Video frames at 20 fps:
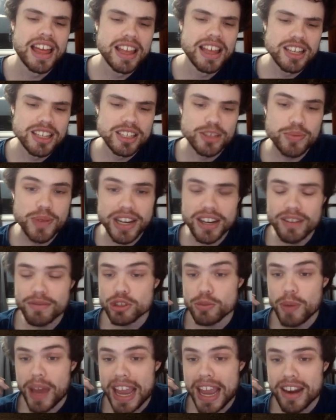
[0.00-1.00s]
Speaking of
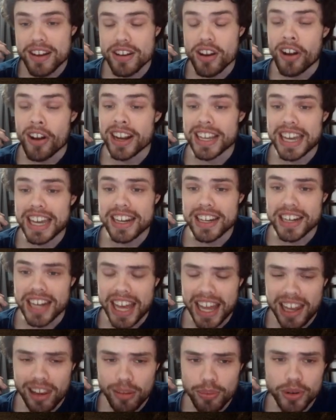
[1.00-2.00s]
Japan not getting
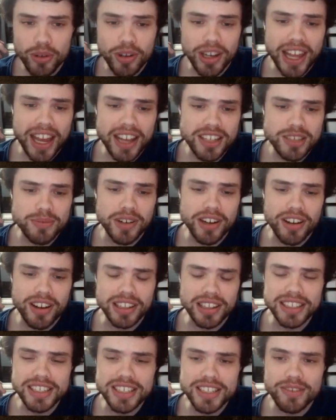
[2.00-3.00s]
help, last but not
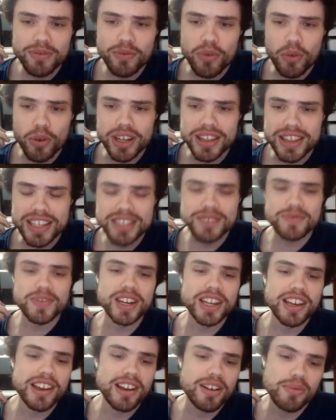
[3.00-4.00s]
least, for this
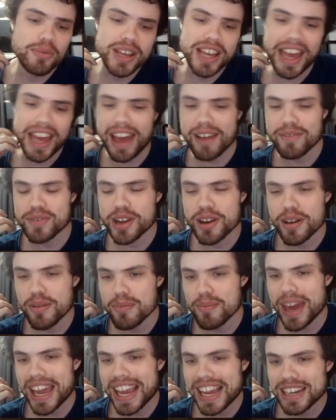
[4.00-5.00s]
video, we have
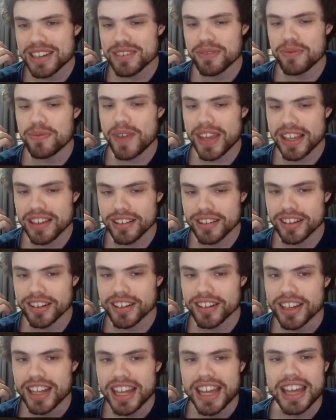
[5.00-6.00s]
Command
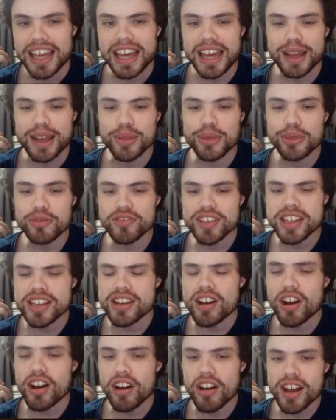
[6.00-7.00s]
Failure, a
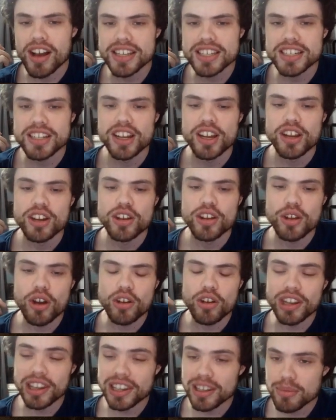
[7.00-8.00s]
3-cost
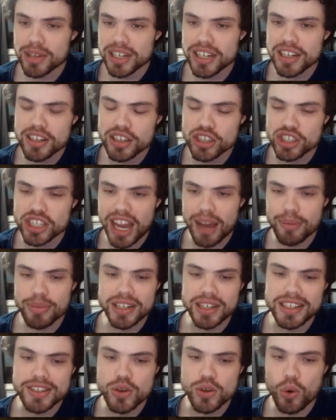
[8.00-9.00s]
limited
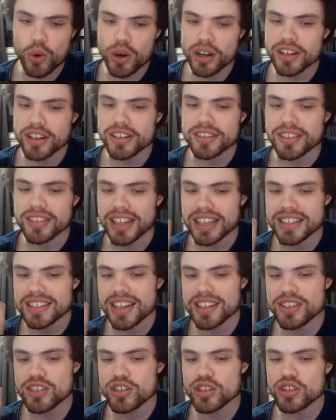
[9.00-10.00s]
Japanese order that
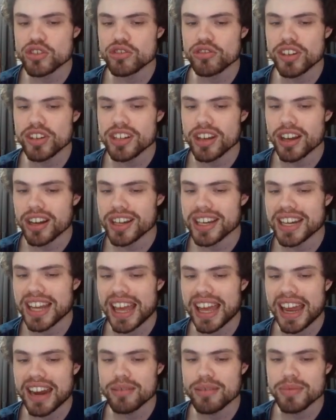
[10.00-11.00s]
says destroy target
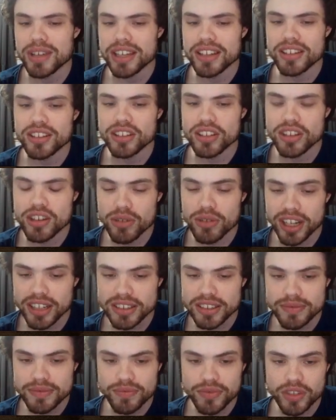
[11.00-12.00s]
enemy
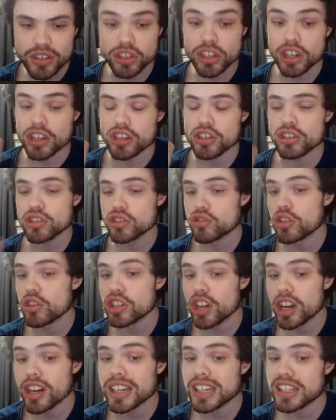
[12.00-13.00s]
unit. Destroy
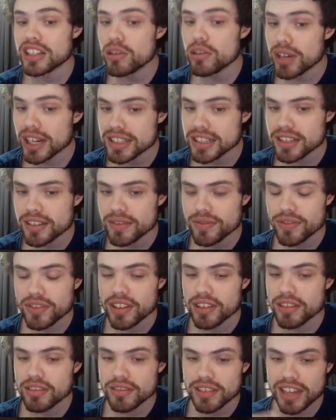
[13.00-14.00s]
target unit.
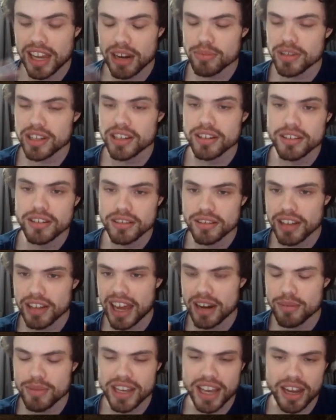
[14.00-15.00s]
Can be
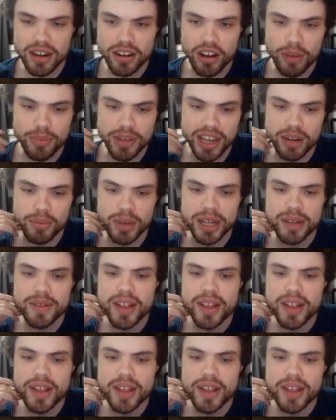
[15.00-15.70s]
enemy, cannot be enemy.